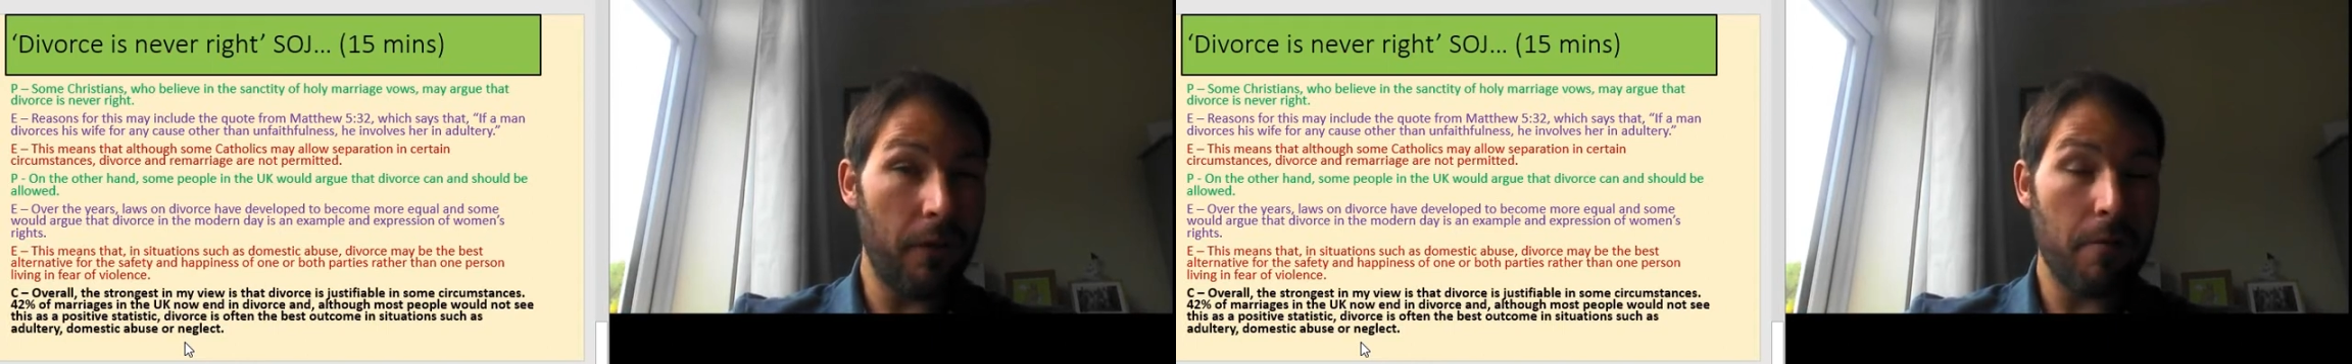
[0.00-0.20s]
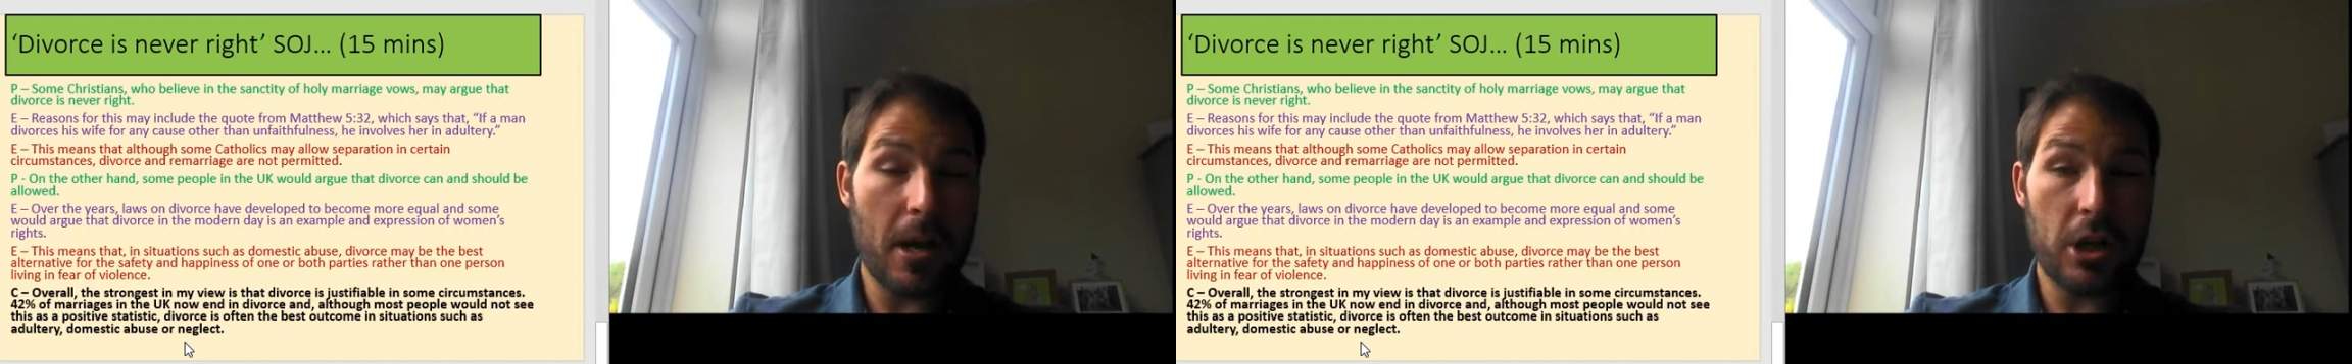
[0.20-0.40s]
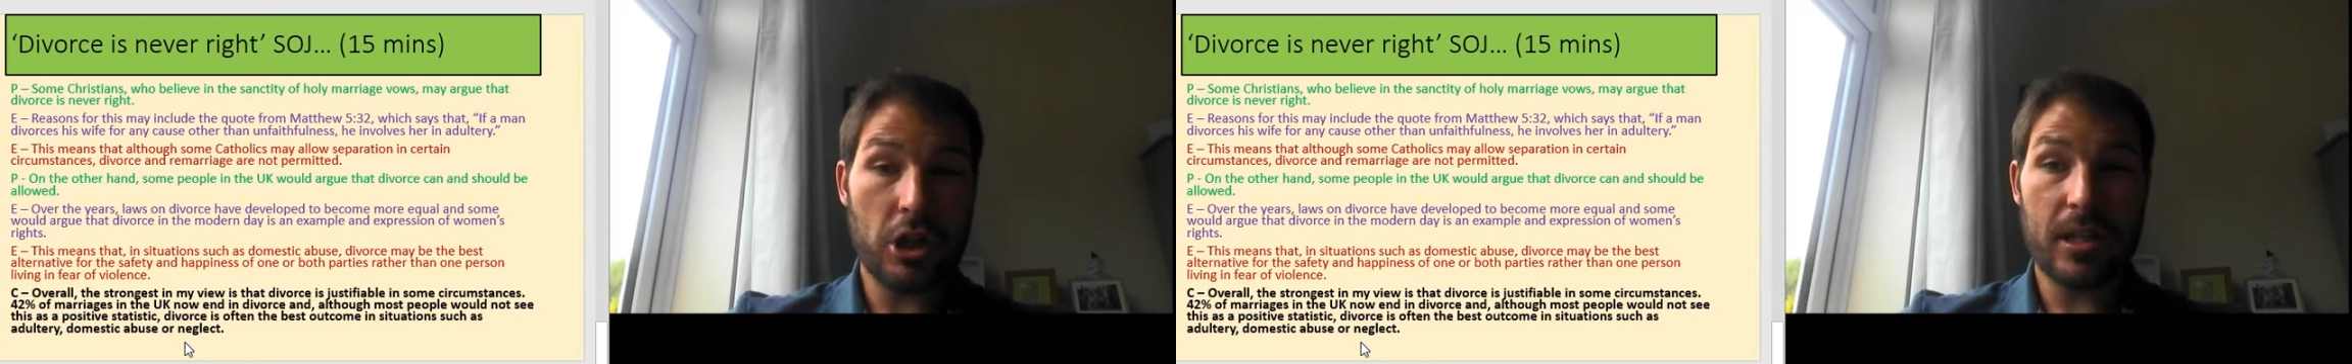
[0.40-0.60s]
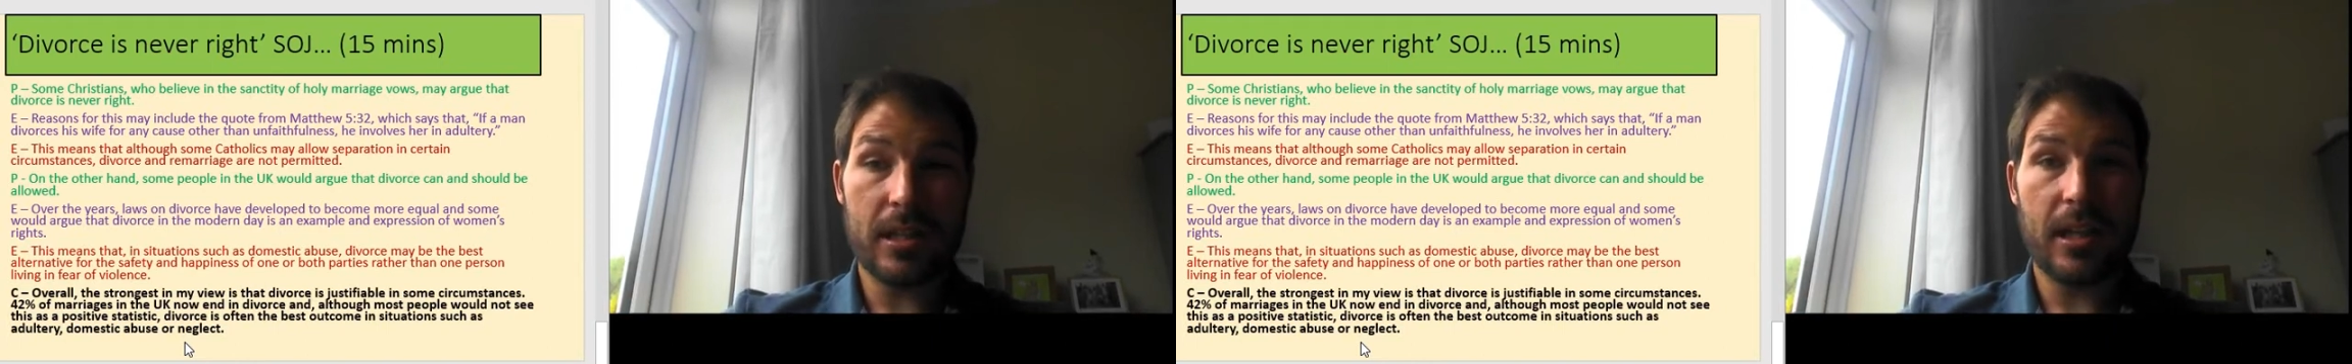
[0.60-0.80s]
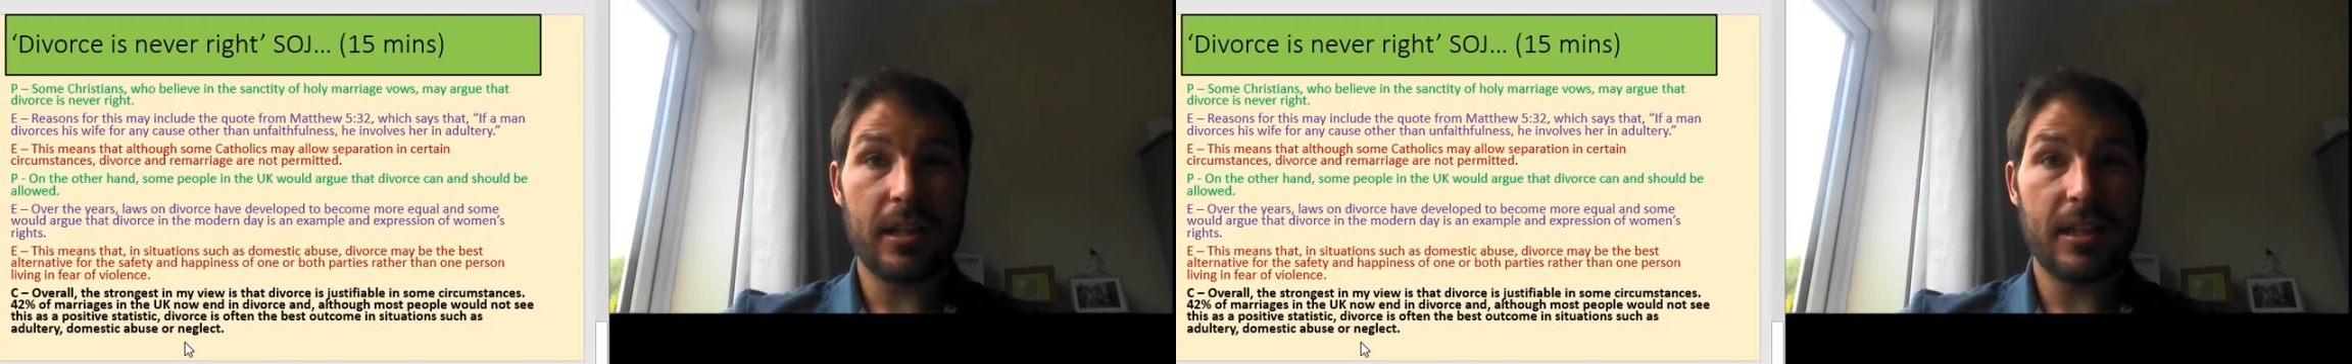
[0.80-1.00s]
information in the
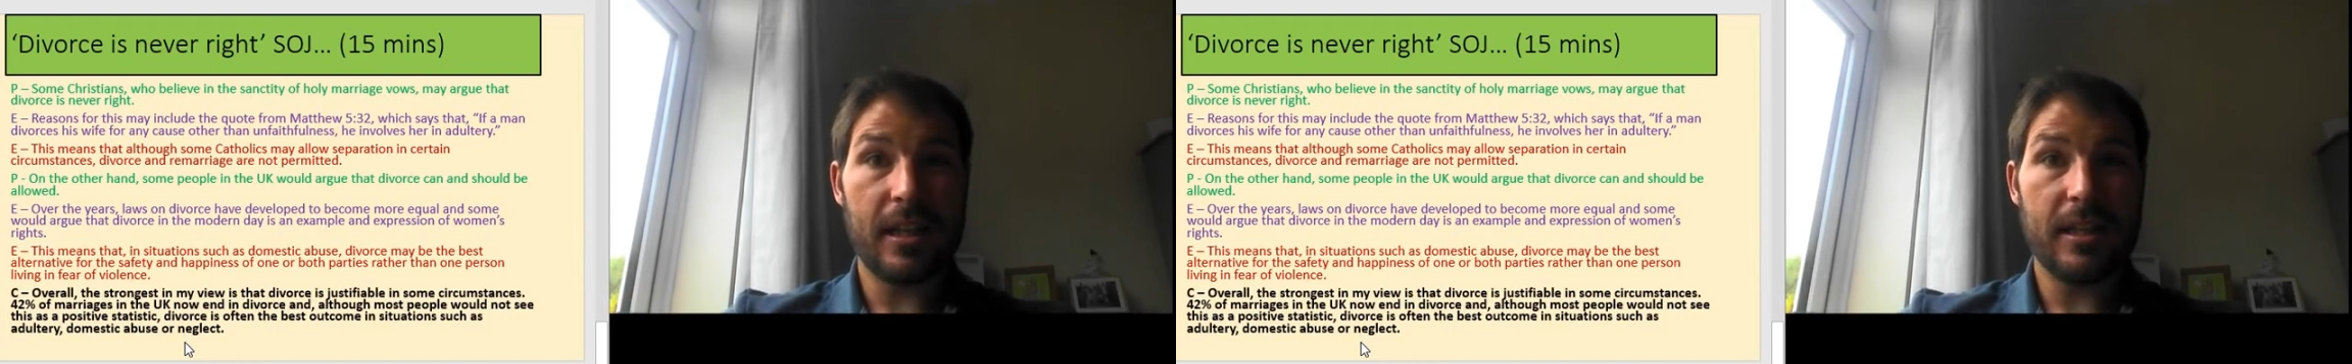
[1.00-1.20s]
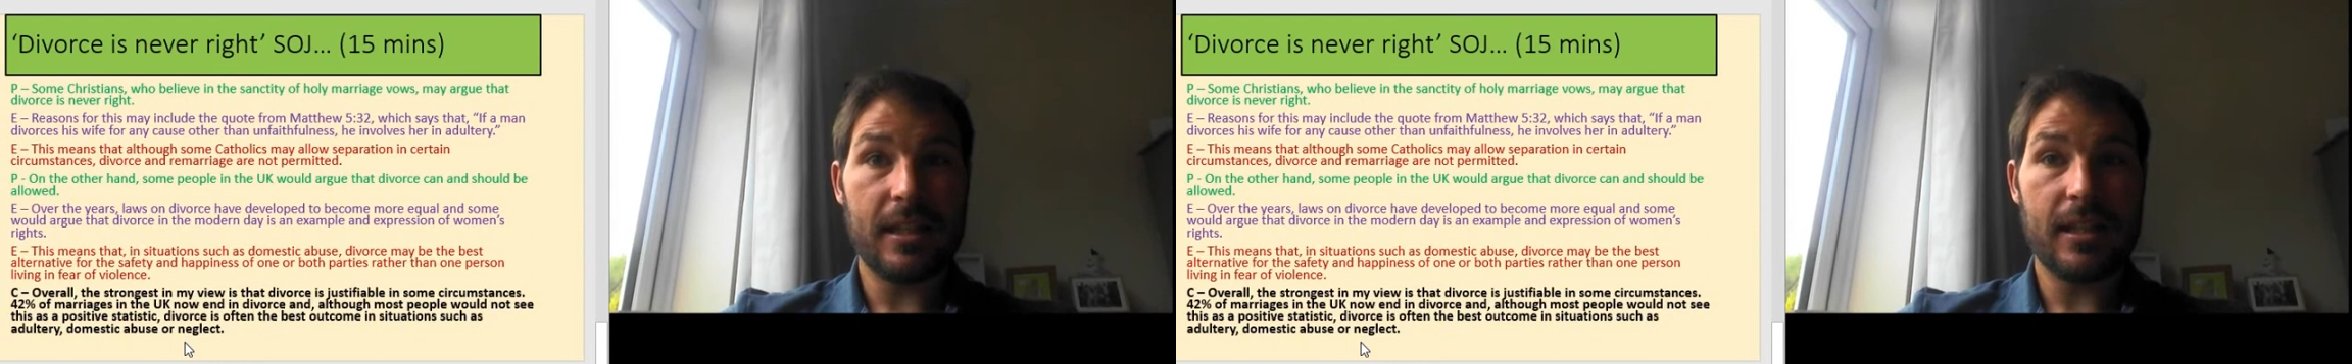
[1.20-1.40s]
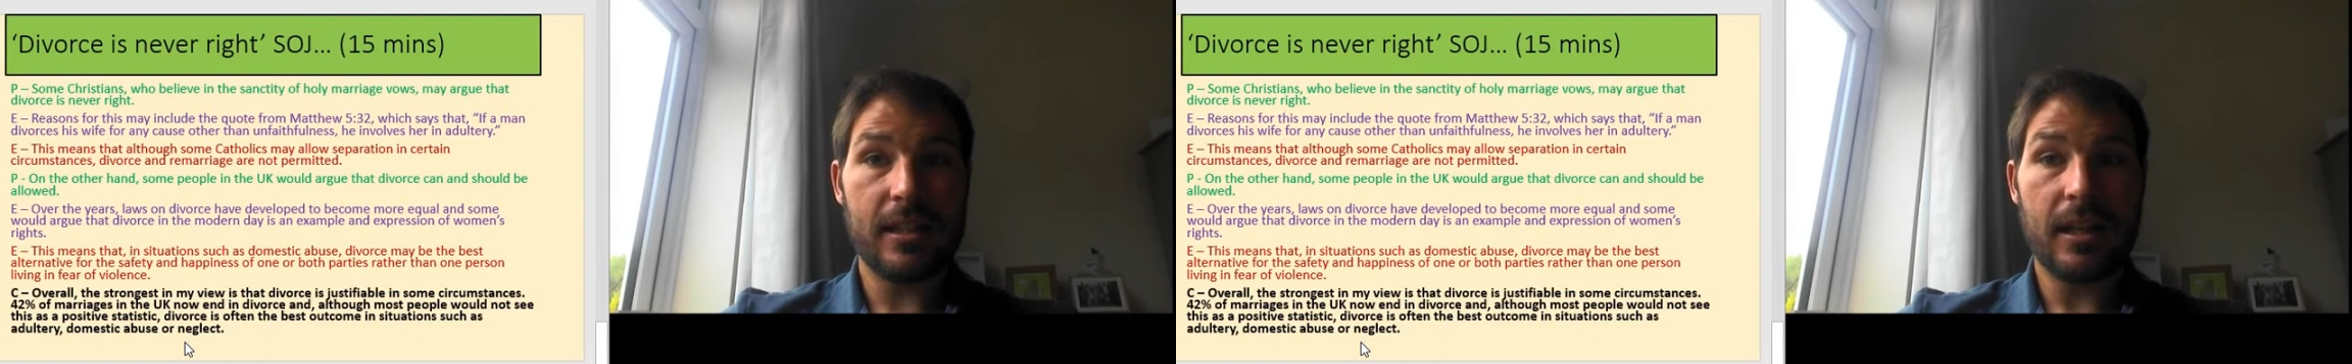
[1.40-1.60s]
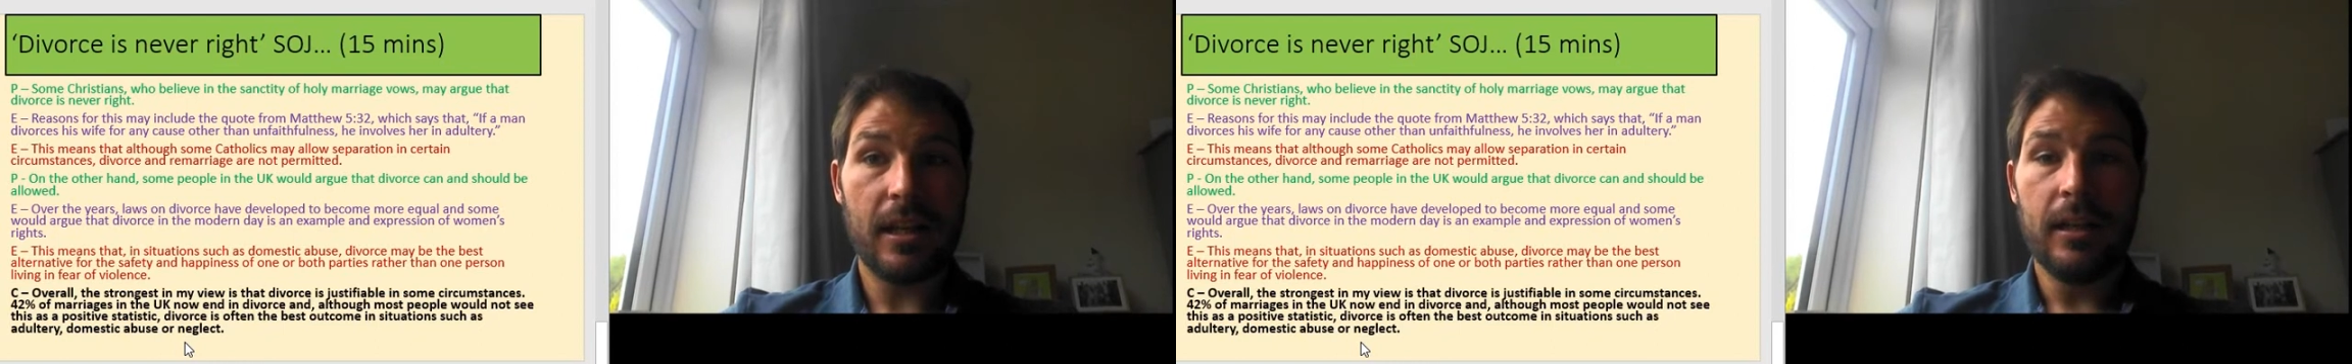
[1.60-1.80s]
second sentence.